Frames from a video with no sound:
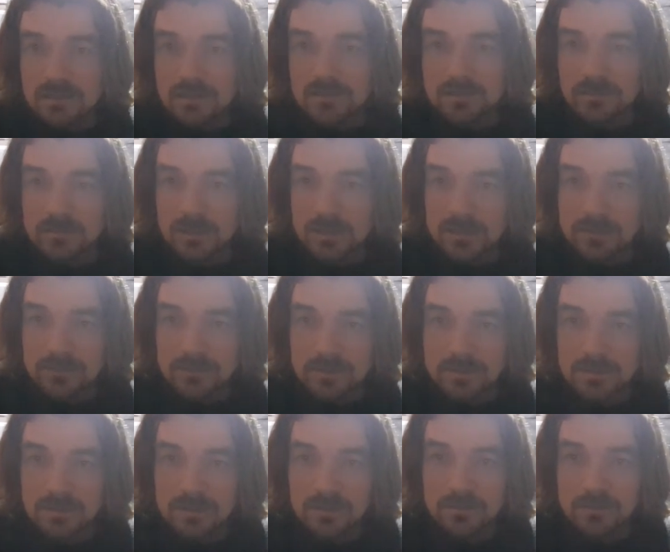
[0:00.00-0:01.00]
or whatever
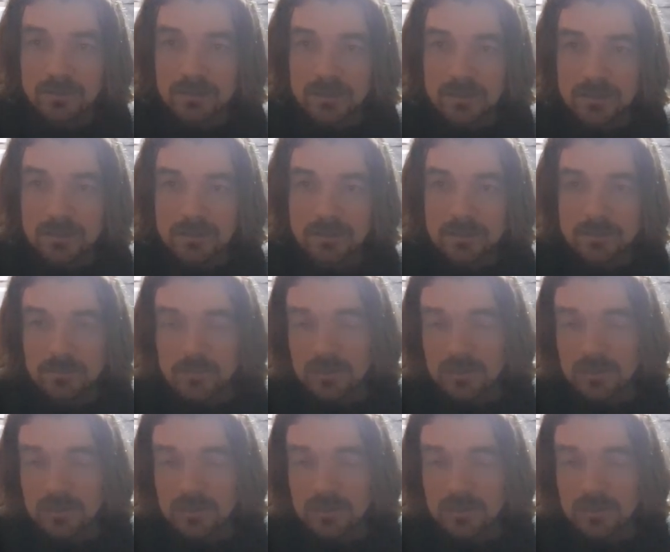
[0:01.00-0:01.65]
you want to call them.